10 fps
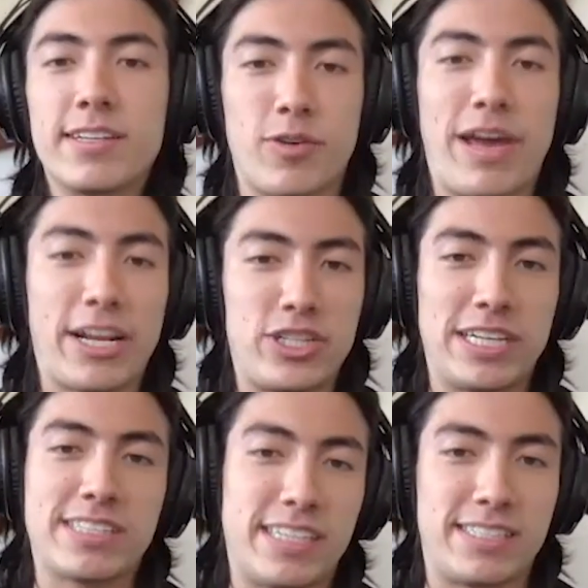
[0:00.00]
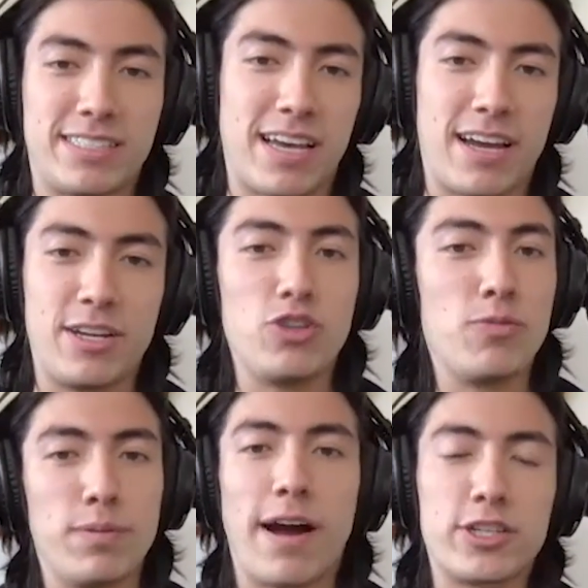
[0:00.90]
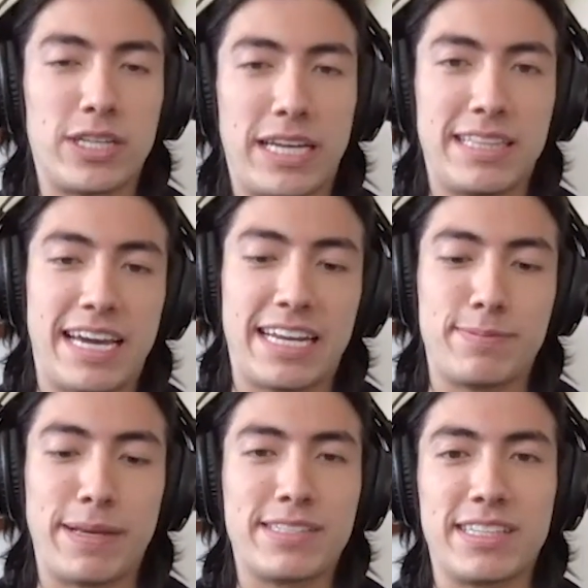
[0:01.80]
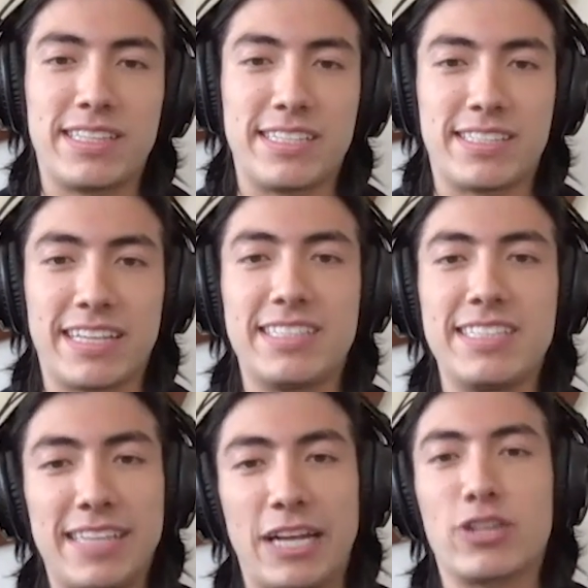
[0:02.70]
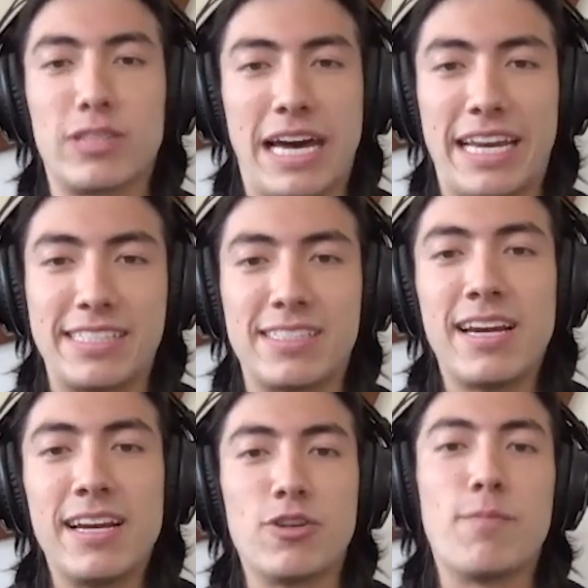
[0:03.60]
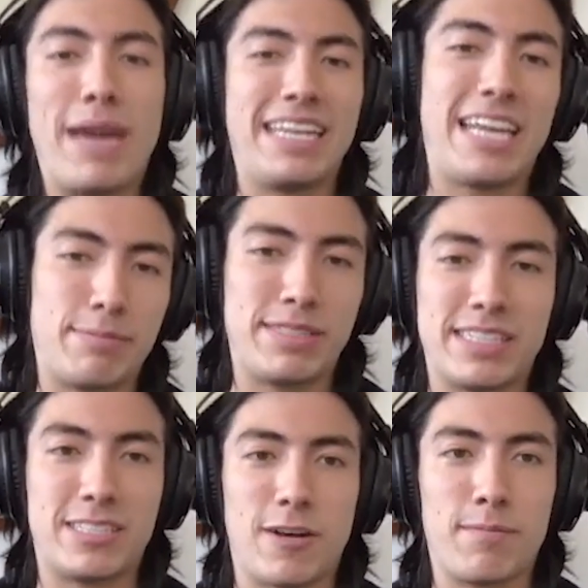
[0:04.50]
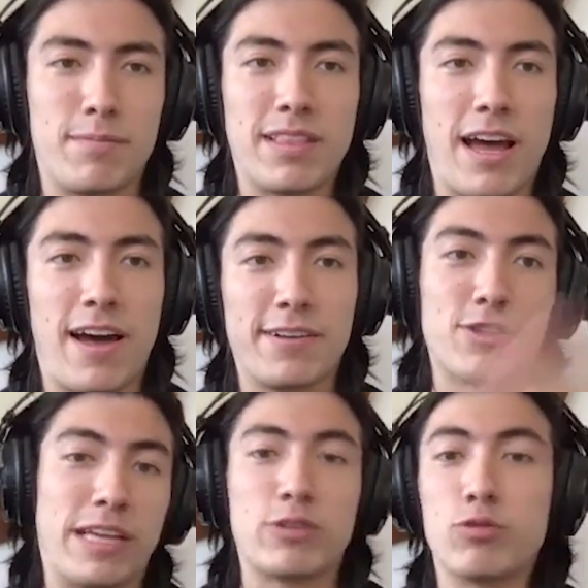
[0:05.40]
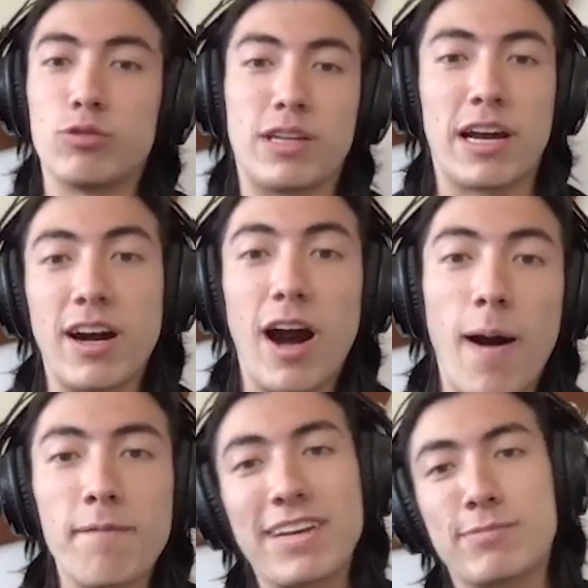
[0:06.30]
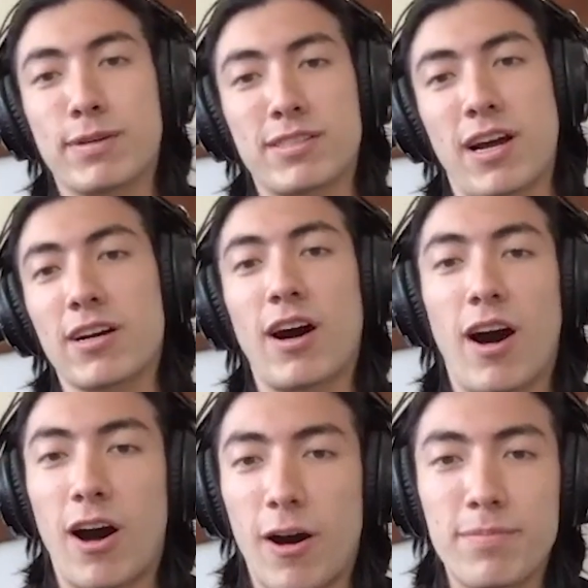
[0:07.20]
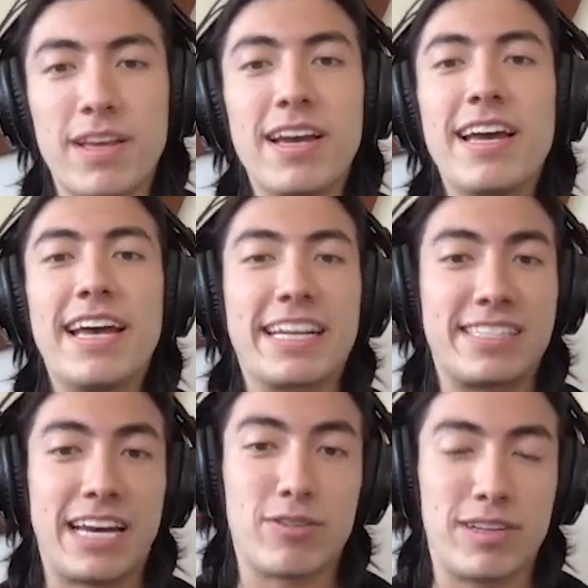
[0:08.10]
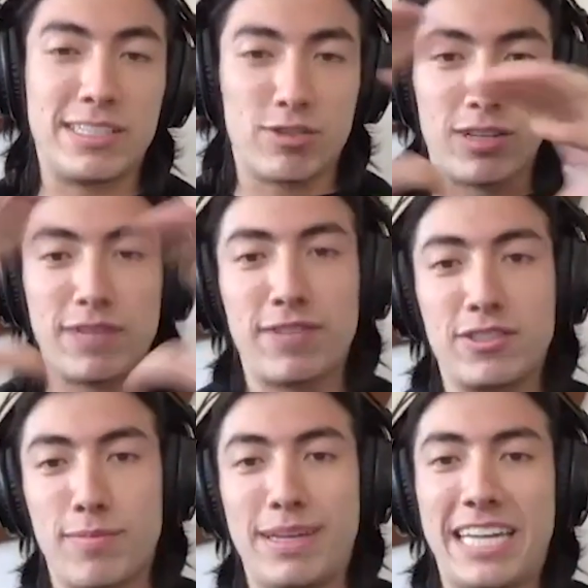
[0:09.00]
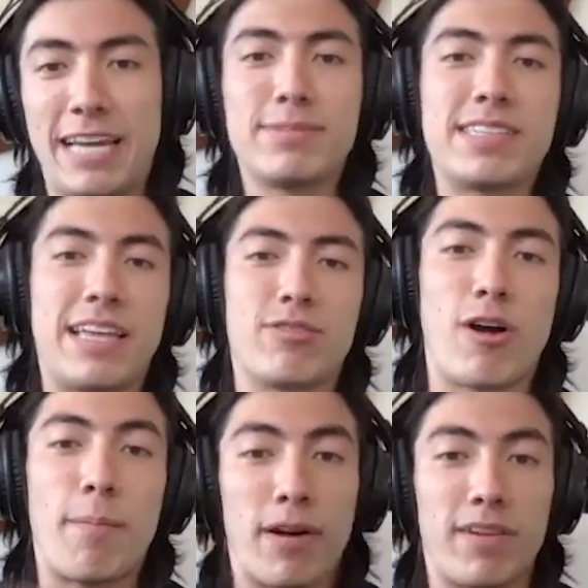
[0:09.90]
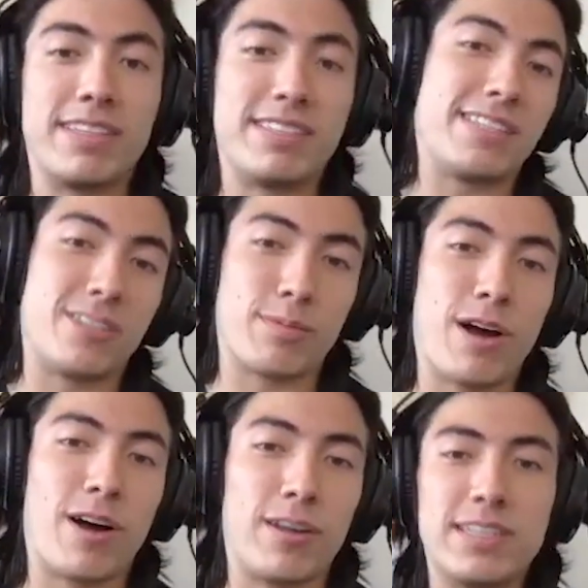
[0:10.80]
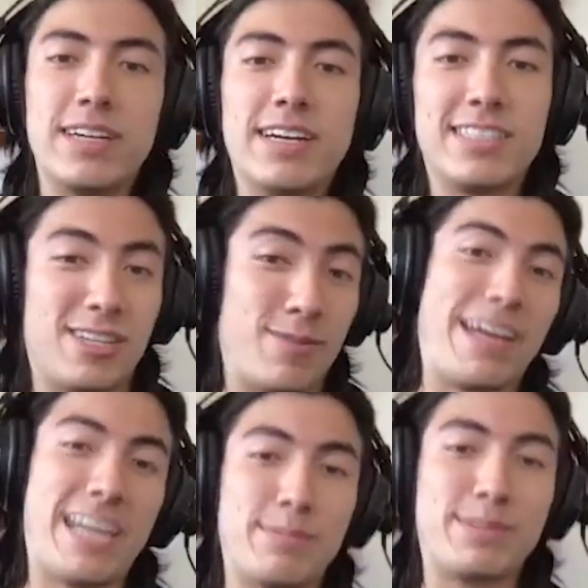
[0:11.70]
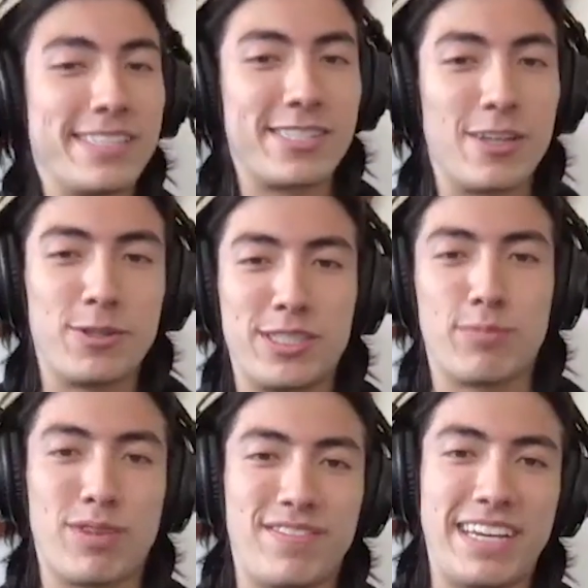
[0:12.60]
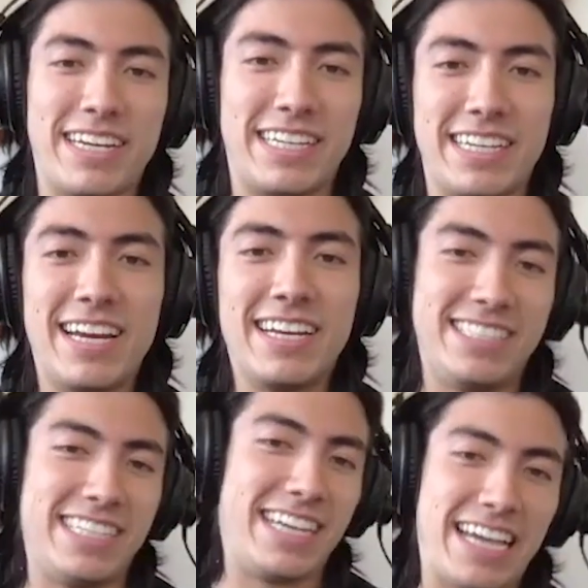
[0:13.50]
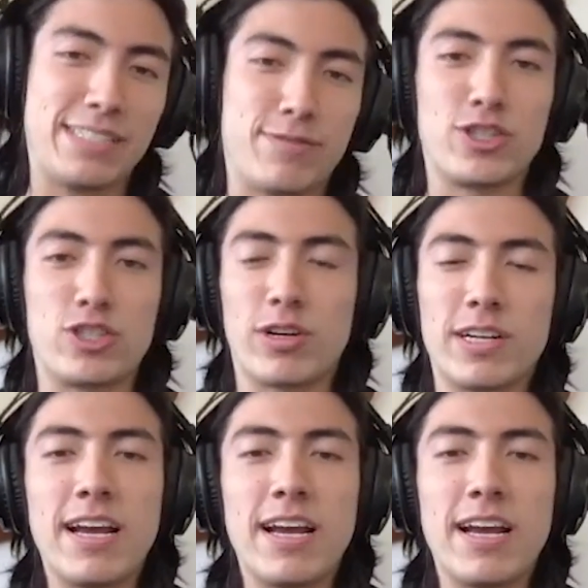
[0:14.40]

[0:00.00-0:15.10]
Handshake's this new blockchain that is basically this like decentralized domain name system. So like google.com, facebook.com, etc. These are all different domain names, and they're all part of the system called the domain name system, which is abbreviated DNS for short.